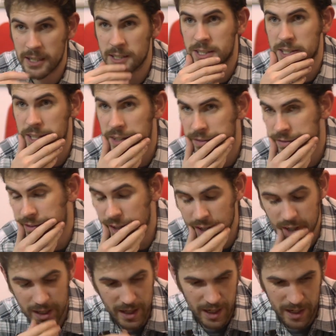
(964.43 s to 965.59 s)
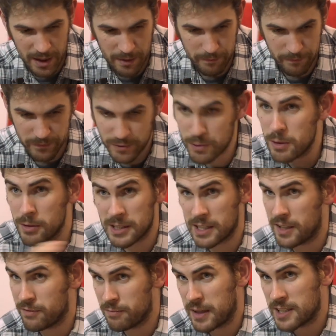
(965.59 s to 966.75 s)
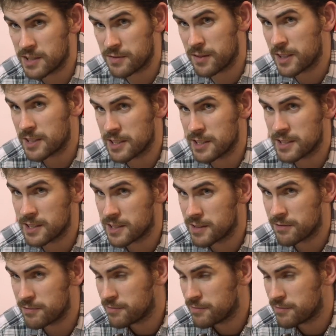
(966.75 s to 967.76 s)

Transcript: and stuff, um, through a set of maths functions,